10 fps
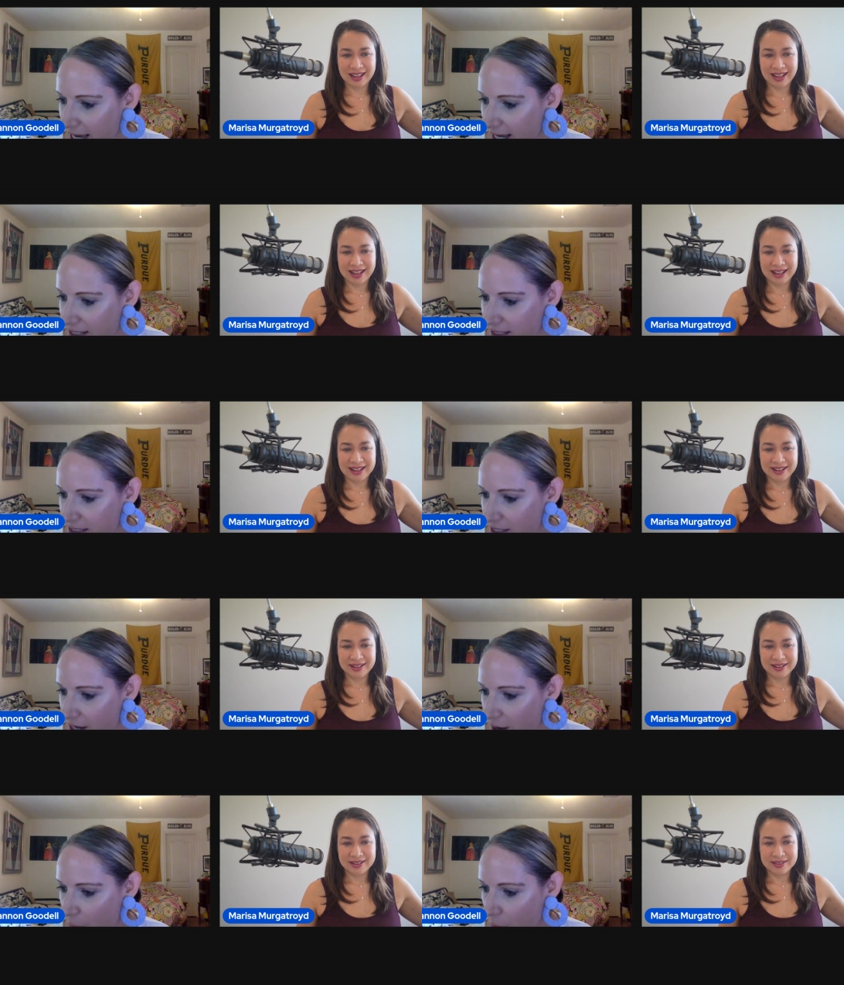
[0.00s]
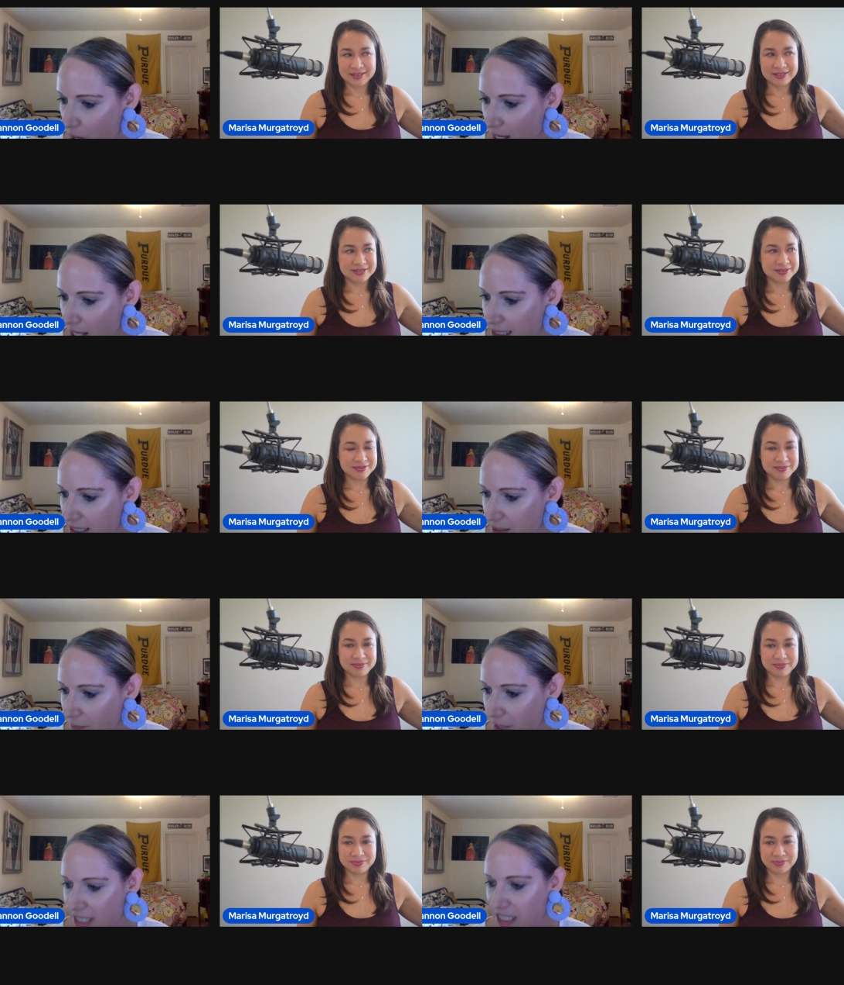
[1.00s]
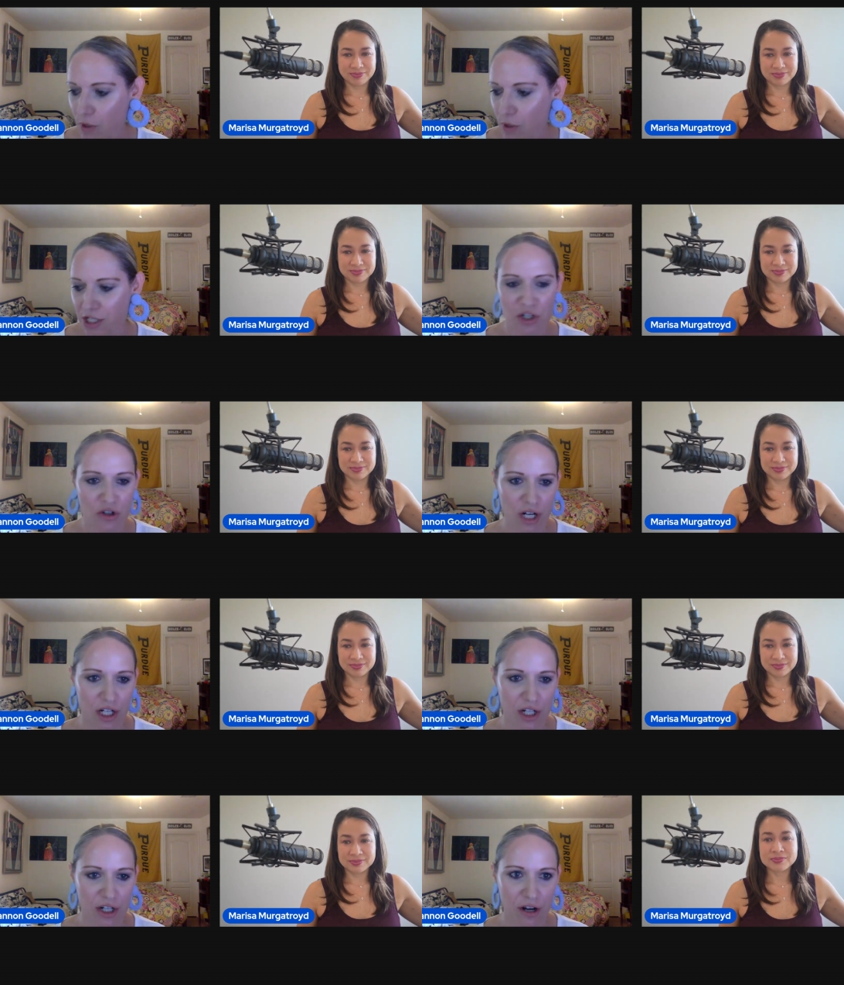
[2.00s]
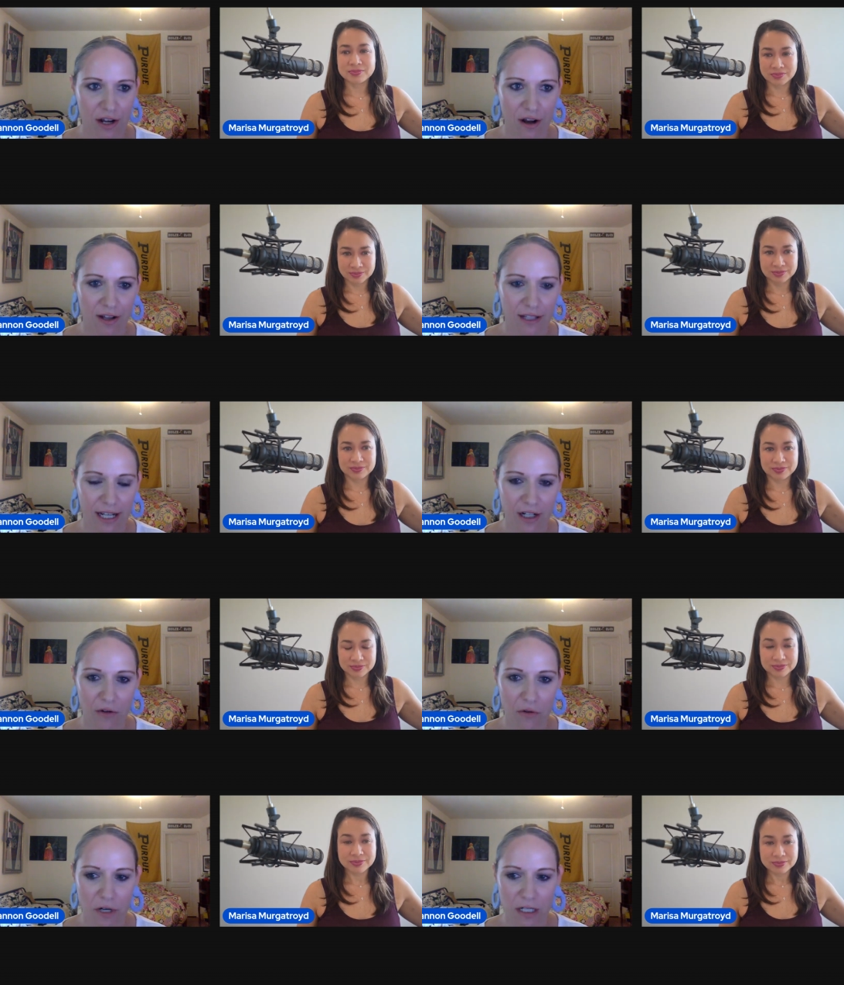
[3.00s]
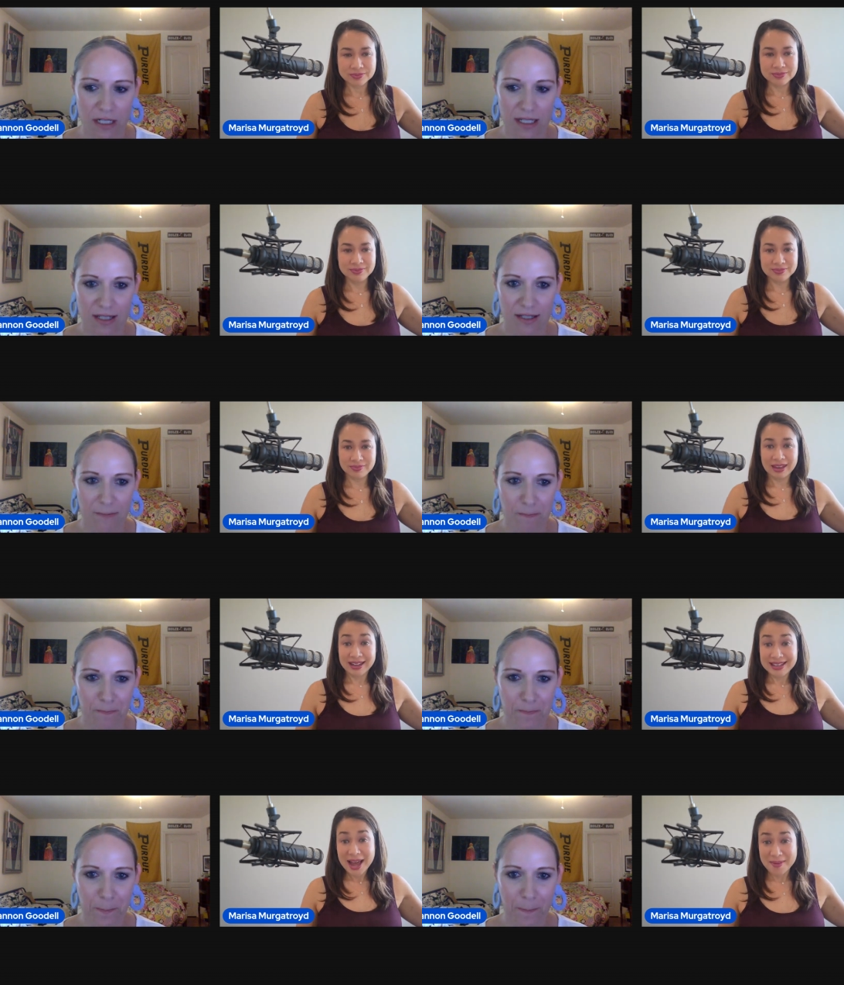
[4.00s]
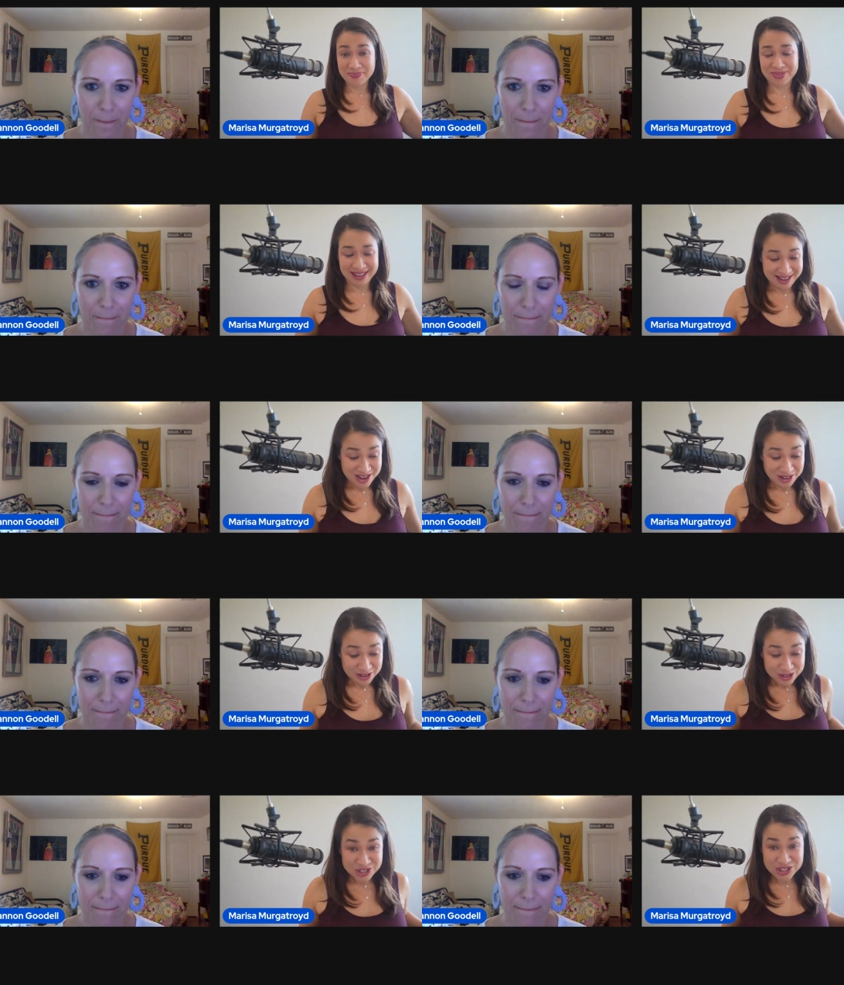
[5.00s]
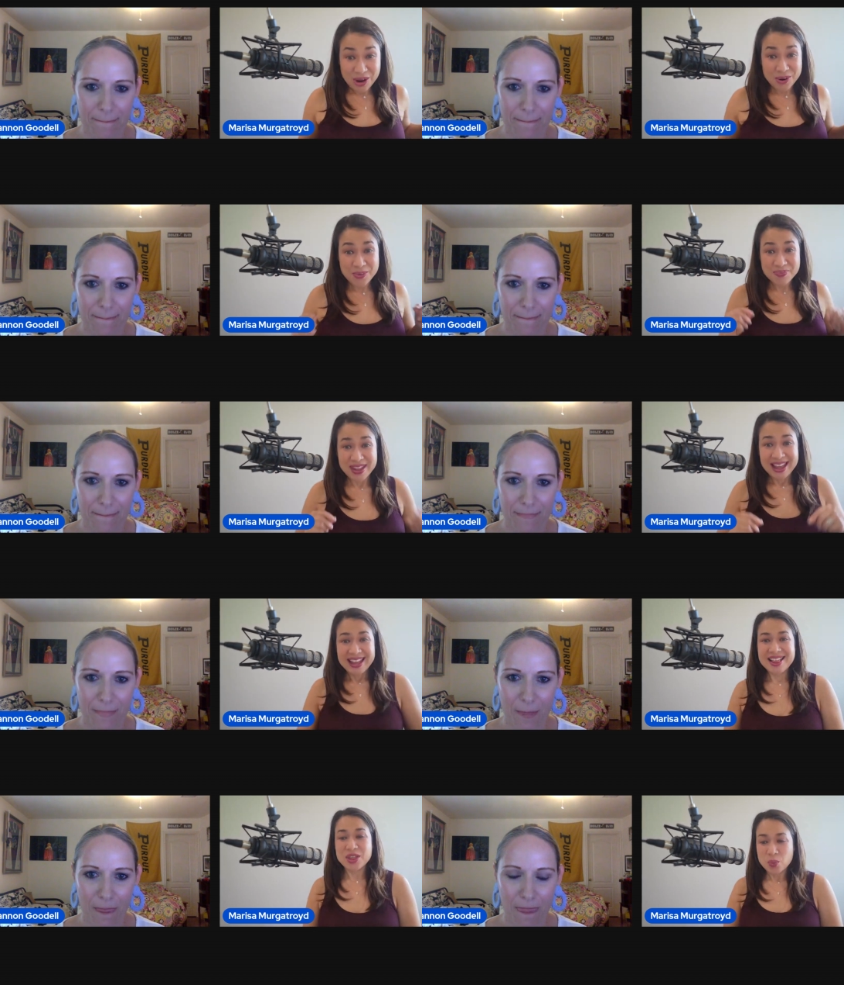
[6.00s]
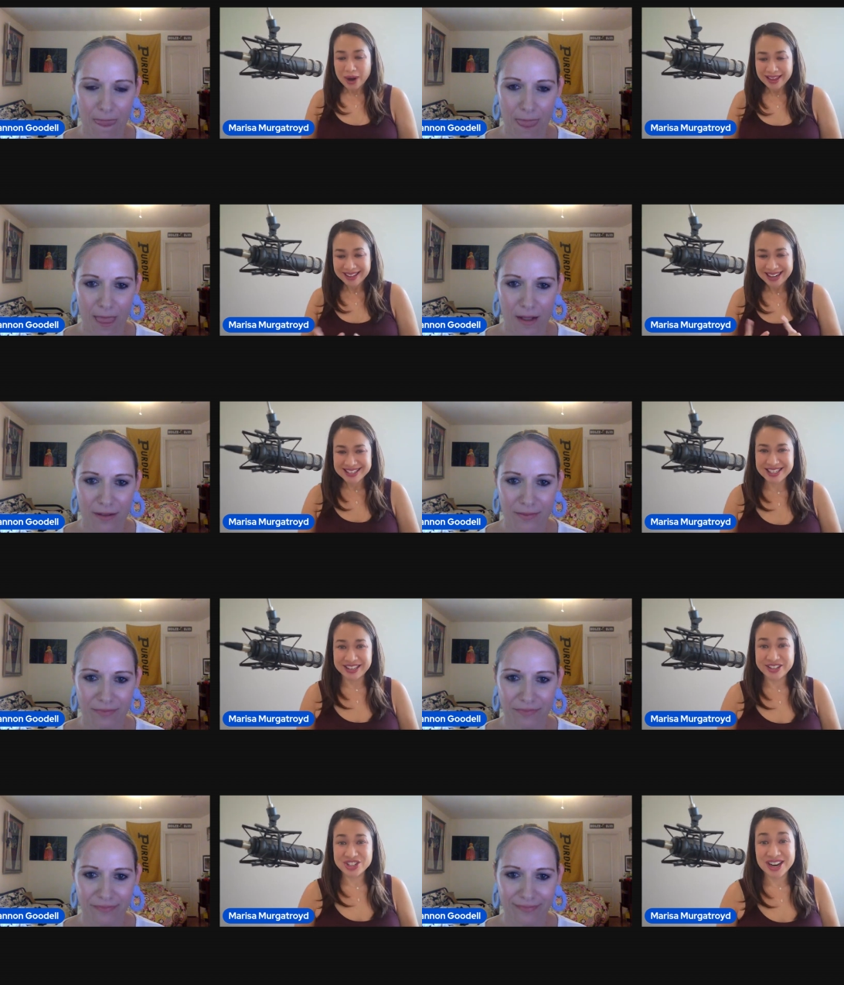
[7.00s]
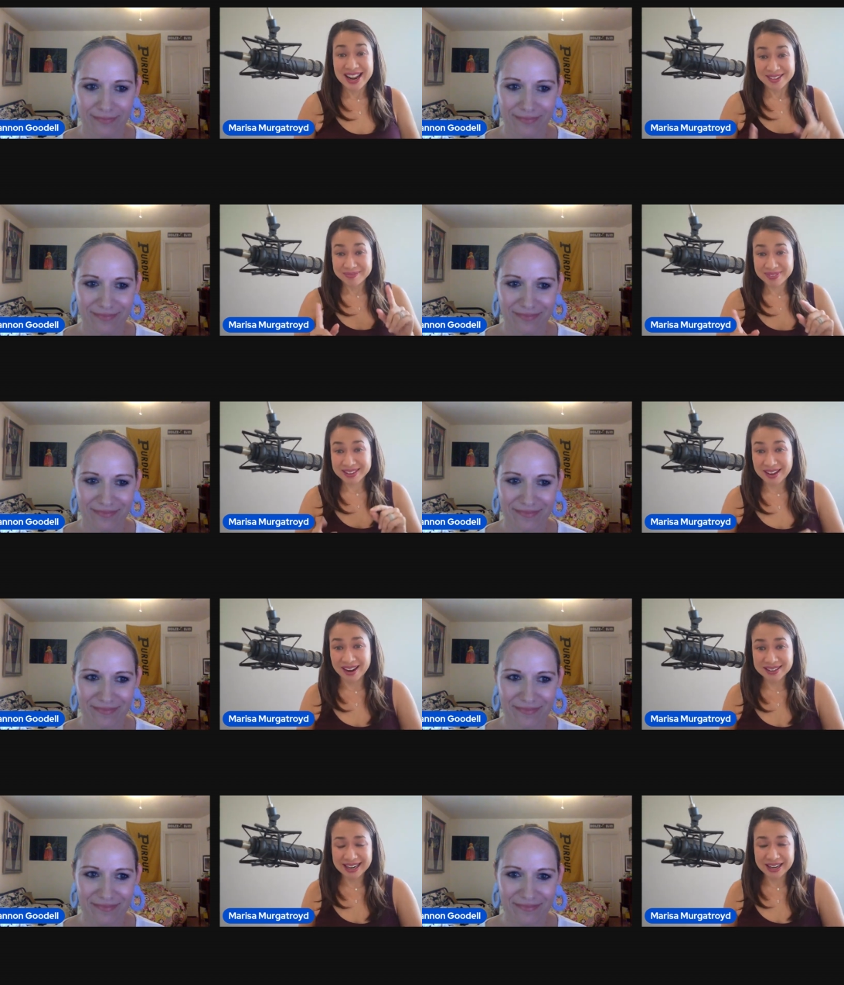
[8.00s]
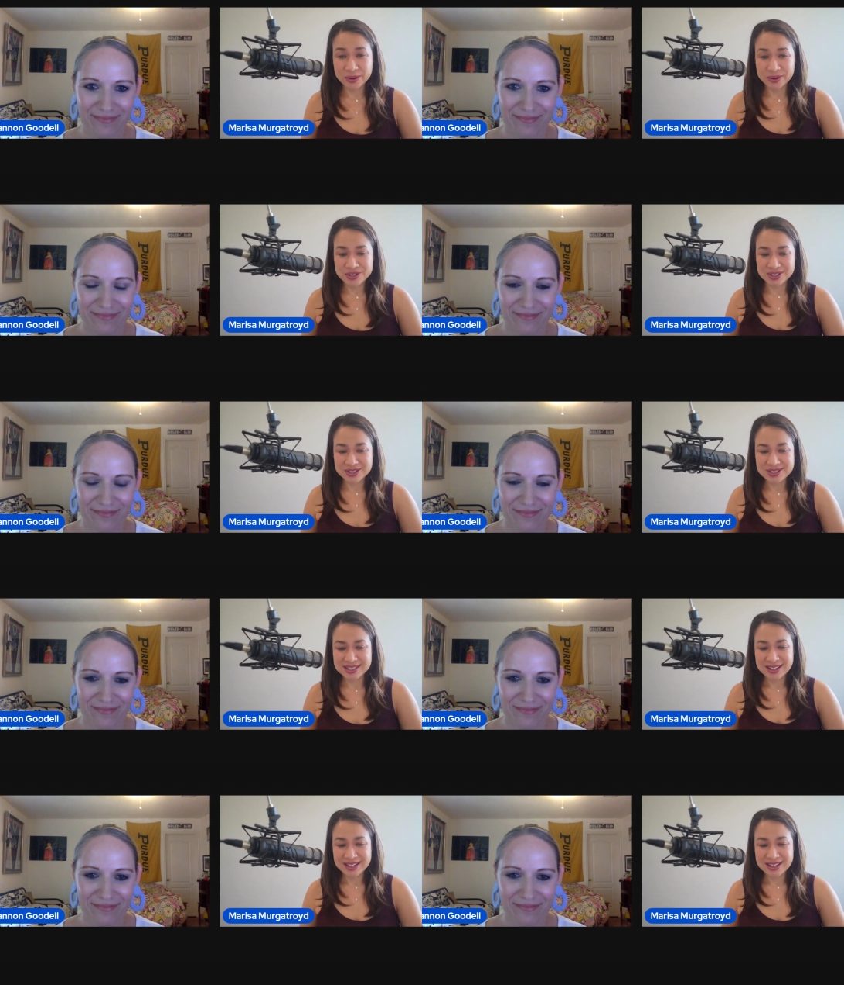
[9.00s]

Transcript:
Speaker 1: asks what's the best way to structure an online course
Speaker 2: yeah so the way that i teach online courses